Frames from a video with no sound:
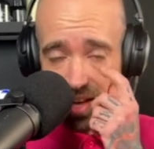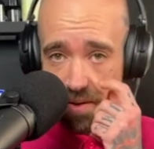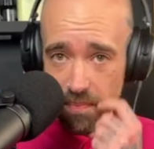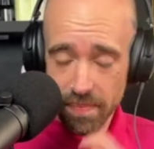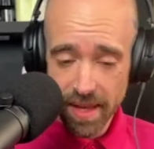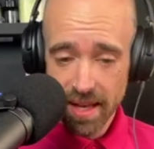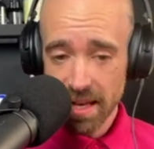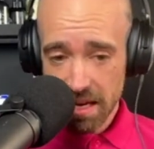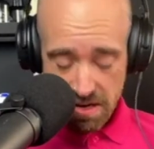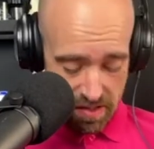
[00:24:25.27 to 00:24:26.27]

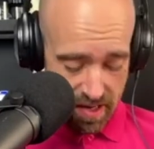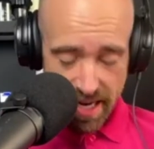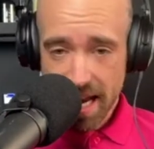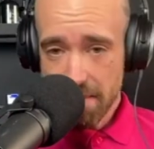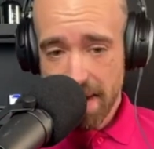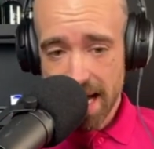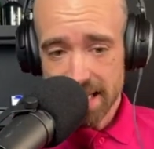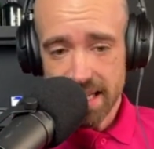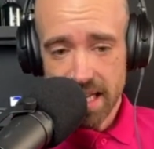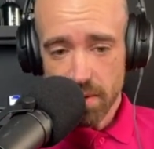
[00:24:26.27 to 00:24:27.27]
You start getting man
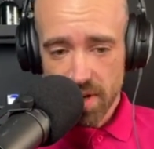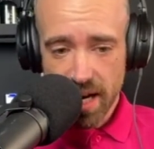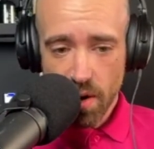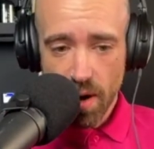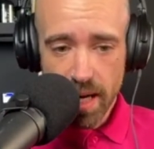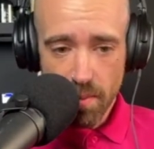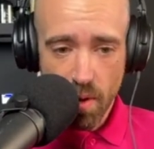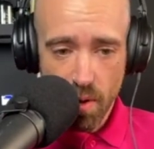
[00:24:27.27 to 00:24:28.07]
tees, which I ain't got anymore.